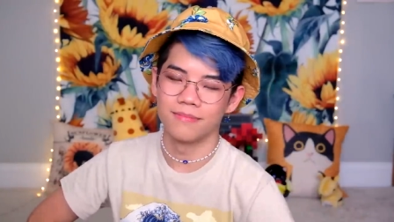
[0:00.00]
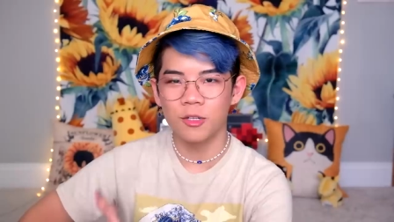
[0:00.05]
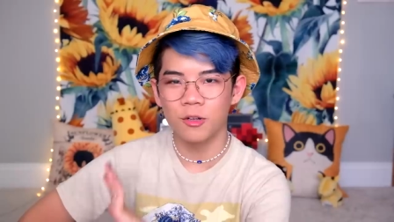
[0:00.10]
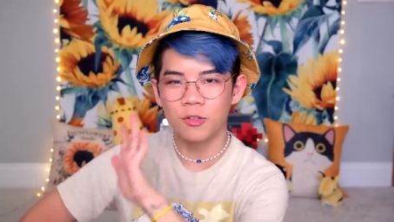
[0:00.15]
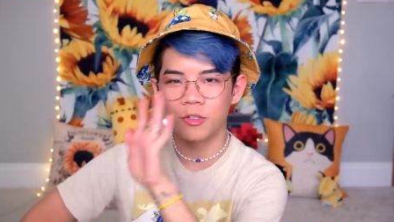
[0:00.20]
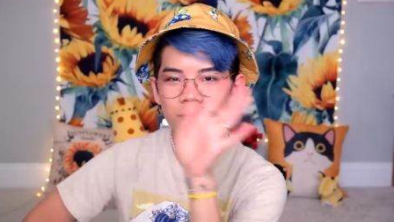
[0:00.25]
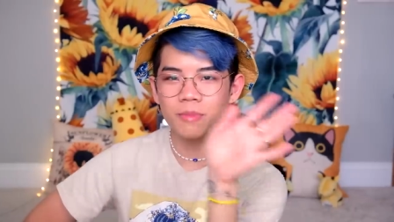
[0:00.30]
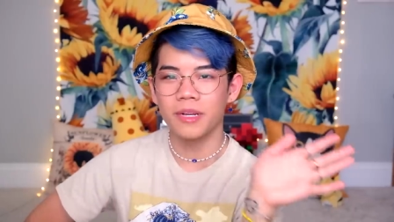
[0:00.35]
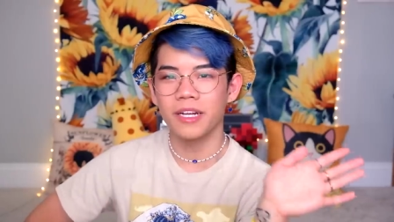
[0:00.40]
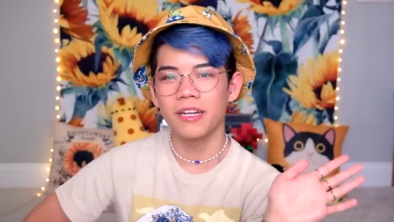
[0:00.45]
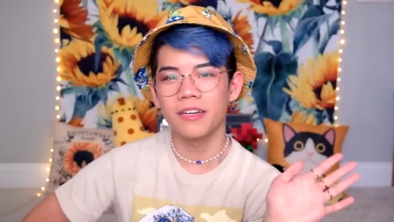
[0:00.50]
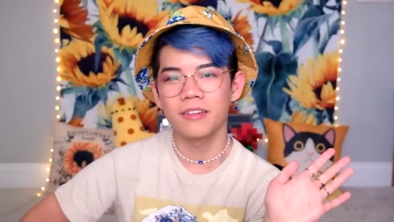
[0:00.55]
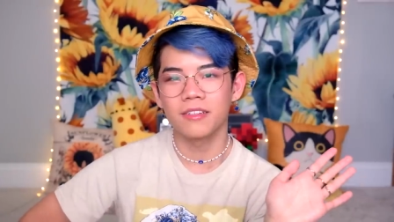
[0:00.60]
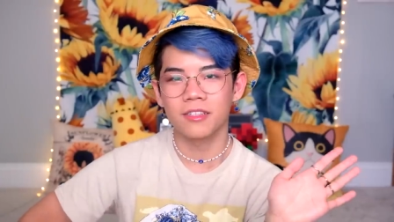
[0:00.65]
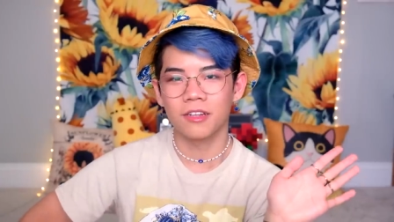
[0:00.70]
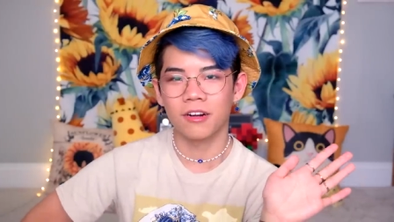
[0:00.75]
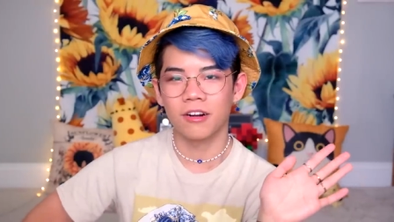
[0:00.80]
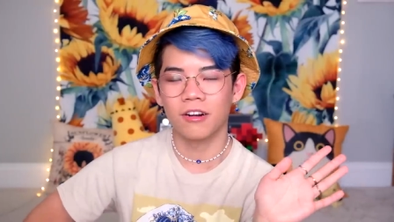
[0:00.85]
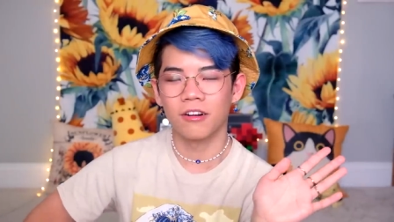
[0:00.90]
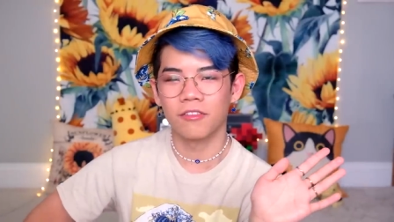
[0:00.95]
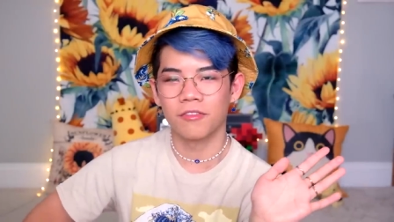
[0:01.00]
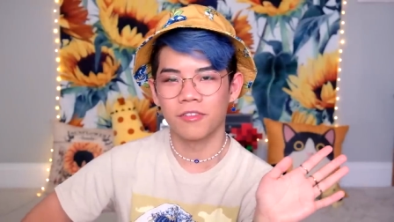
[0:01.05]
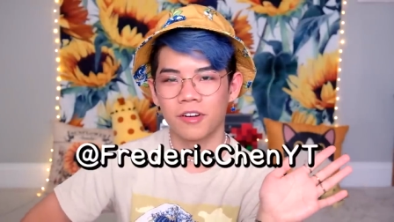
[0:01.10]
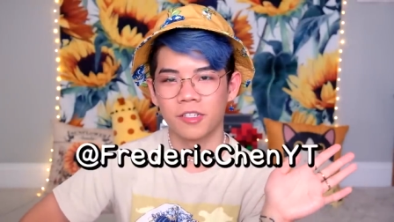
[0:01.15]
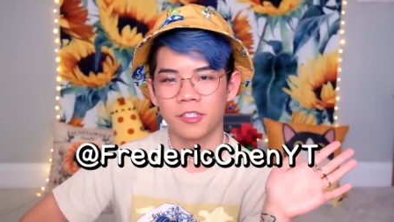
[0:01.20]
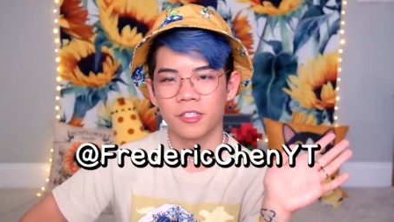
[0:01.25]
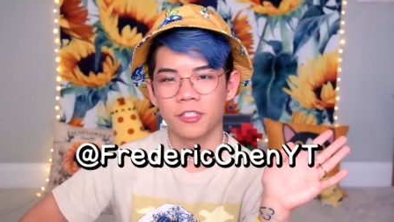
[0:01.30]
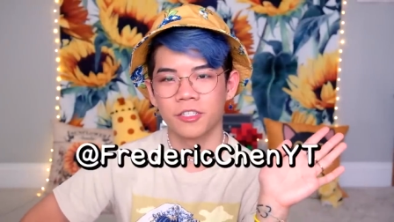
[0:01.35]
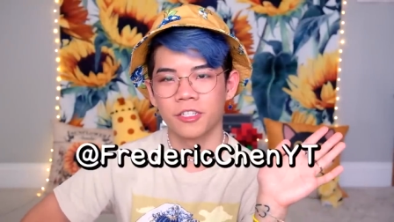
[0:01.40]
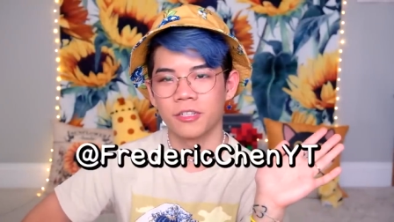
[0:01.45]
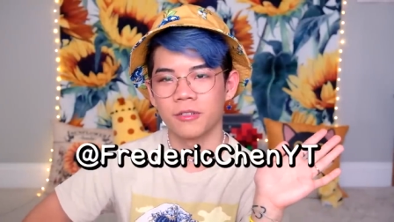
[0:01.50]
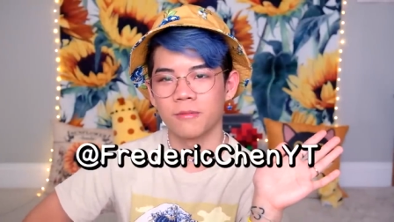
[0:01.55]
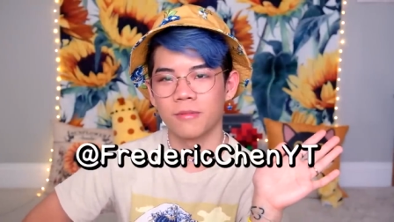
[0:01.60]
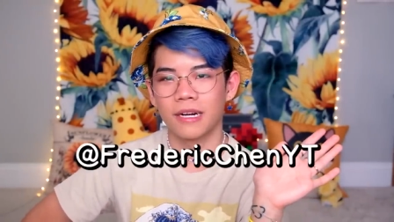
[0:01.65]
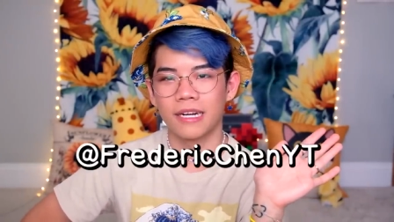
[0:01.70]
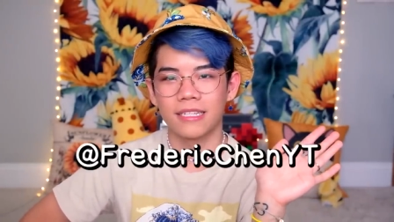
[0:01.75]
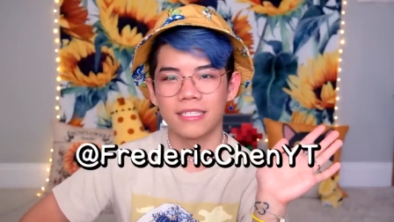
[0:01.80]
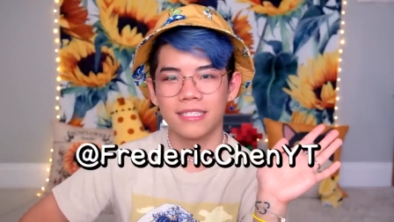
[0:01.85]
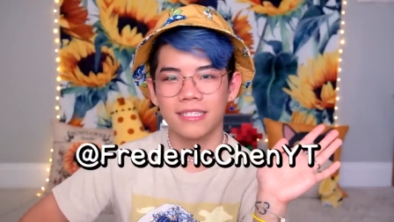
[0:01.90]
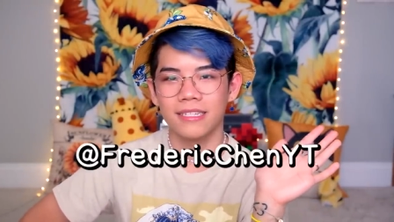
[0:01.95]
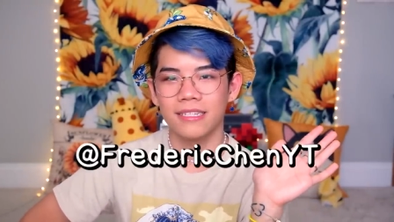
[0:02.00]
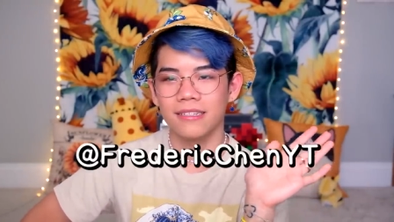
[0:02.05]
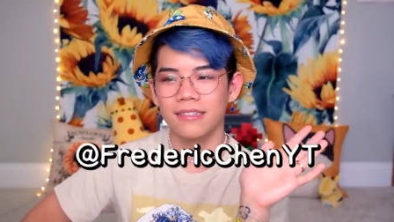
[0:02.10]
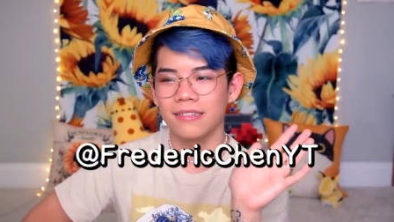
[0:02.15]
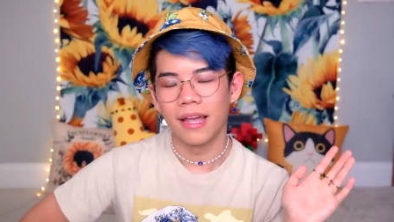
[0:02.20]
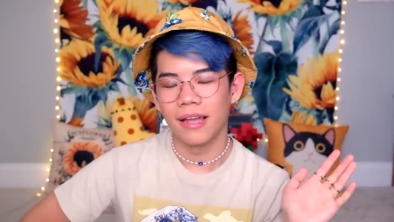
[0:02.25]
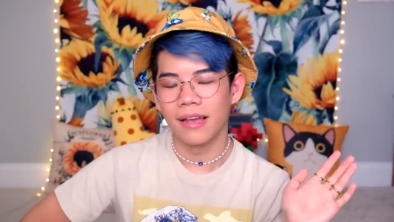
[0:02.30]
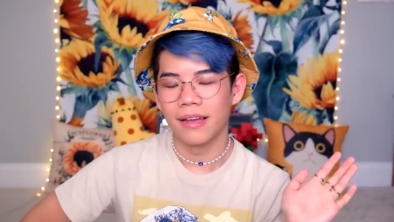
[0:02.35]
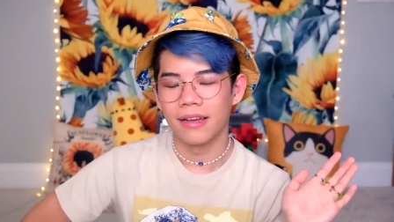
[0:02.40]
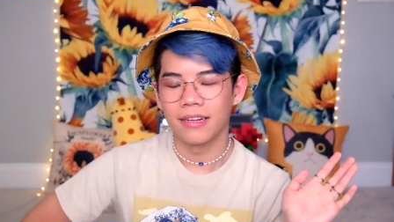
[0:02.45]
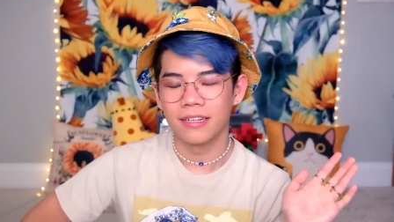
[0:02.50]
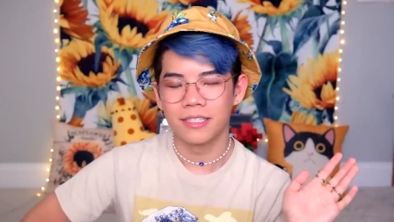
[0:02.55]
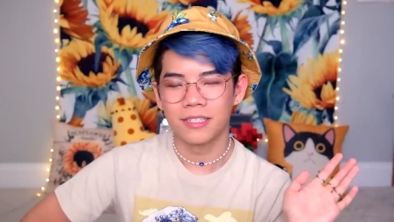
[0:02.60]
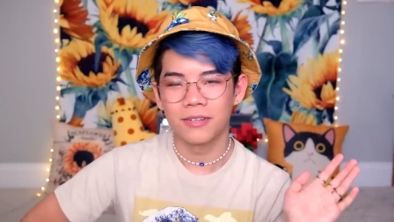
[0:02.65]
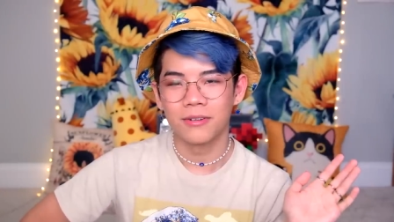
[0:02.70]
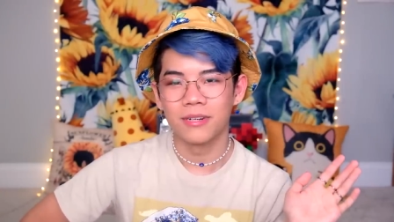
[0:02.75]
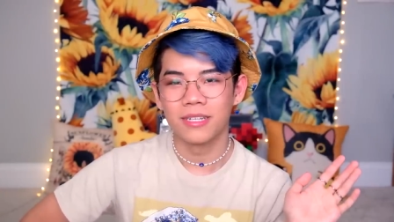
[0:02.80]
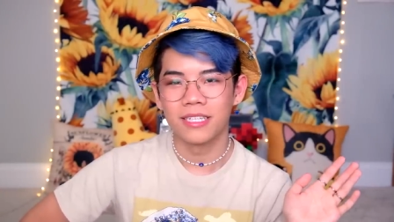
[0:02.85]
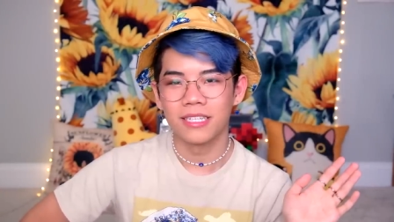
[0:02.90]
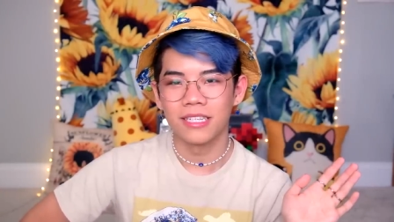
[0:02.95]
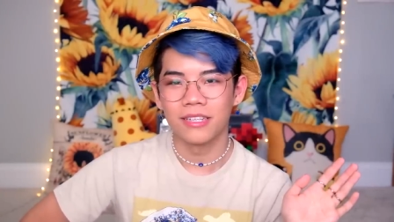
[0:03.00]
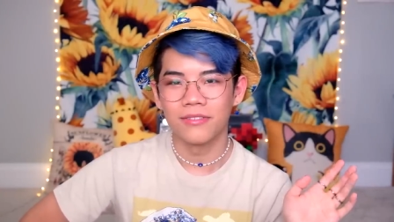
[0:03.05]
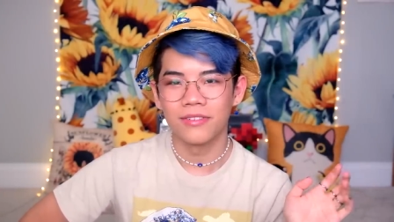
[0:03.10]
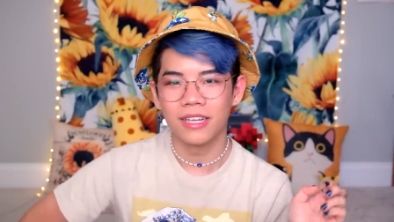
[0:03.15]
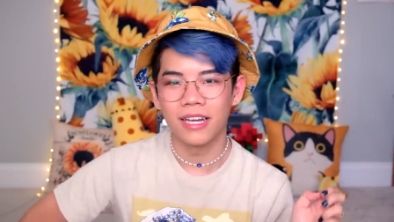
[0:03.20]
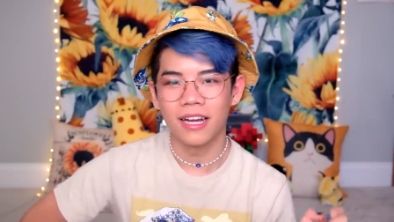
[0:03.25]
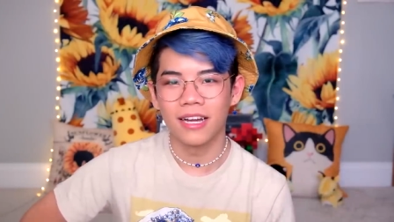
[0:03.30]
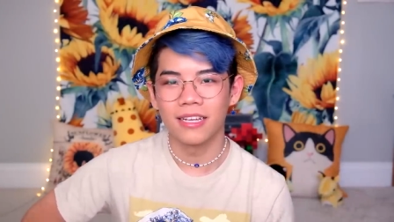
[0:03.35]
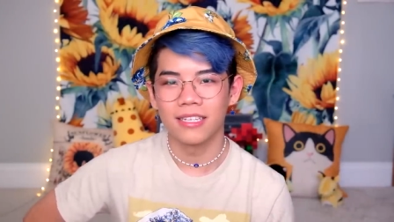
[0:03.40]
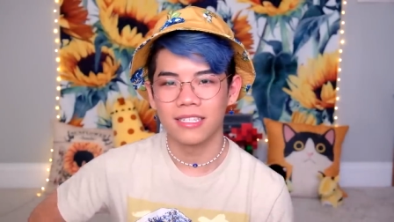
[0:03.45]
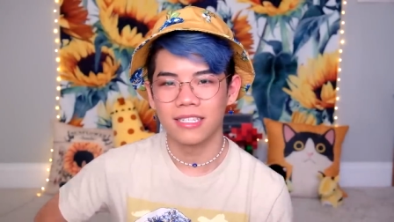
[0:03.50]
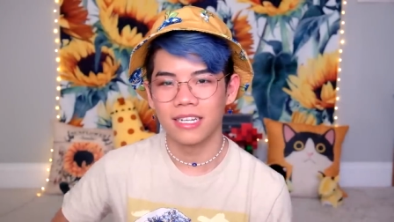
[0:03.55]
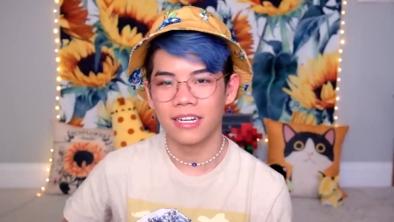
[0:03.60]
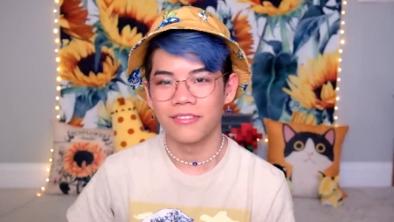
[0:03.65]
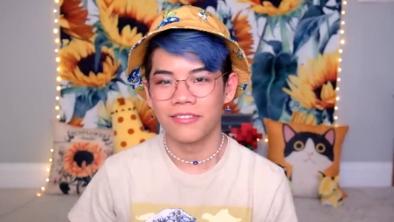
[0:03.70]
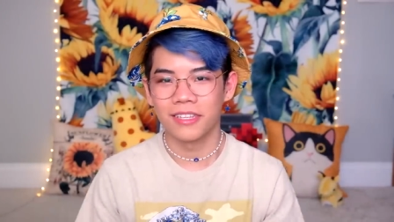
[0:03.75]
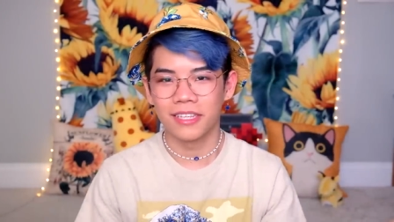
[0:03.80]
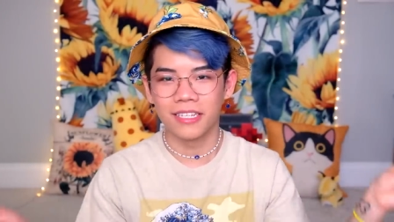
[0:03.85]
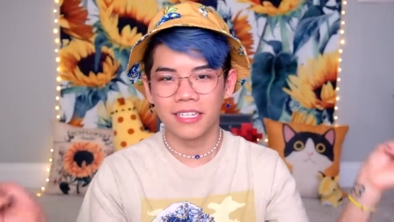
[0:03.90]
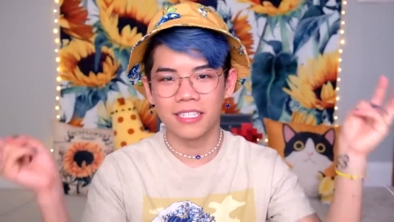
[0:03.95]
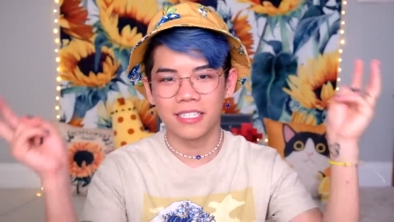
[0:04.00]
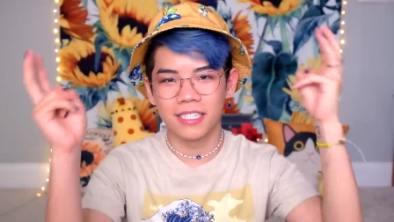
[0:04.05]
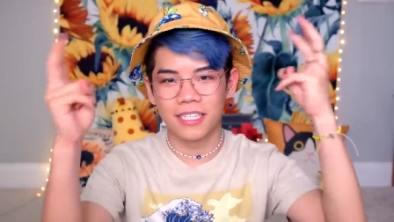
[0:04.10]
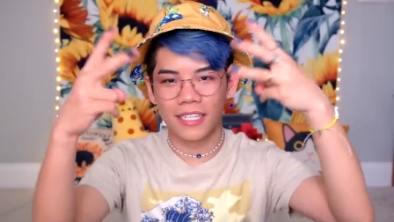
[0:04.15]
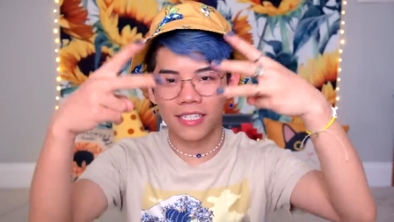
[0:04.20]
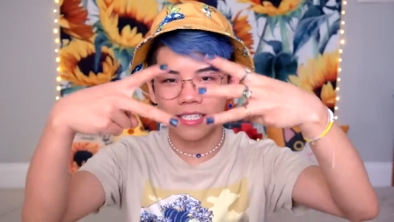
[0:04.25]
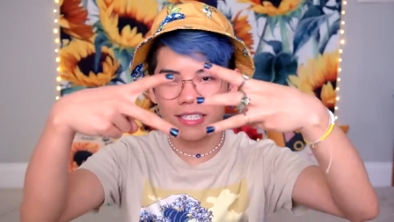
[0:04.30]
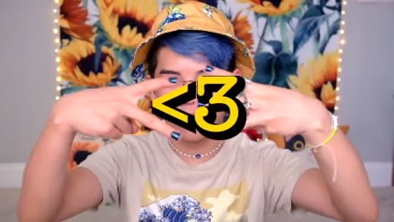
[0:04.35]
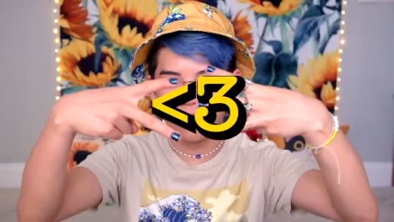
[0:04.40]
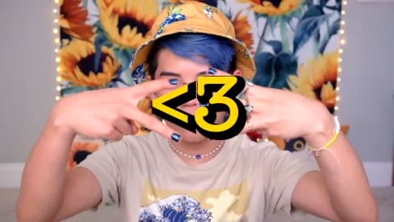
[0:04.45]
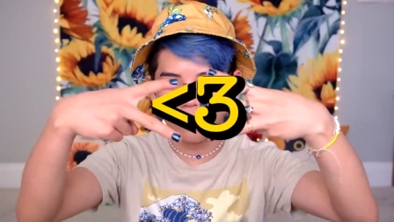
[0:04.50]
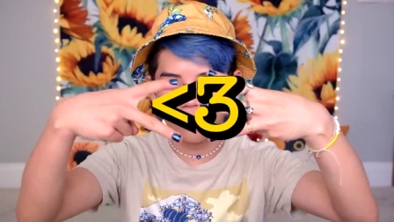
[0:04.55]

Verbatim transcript: Social medias are all Frederic Chen YT. And as always, I love you guys and everything is less than